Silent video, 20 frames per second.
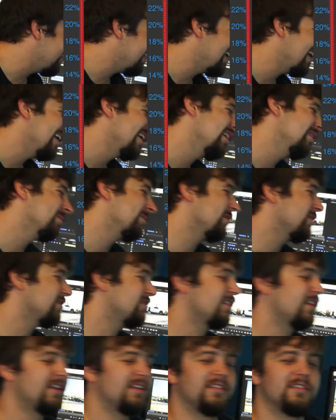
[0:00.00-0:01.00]
an
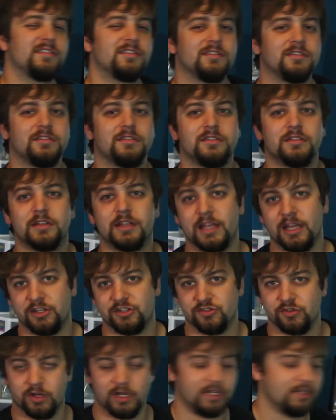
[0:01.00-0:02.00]
8%
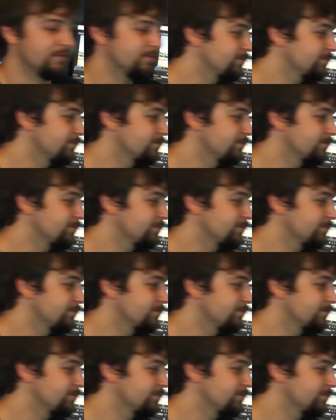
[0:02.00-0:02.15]
catch rate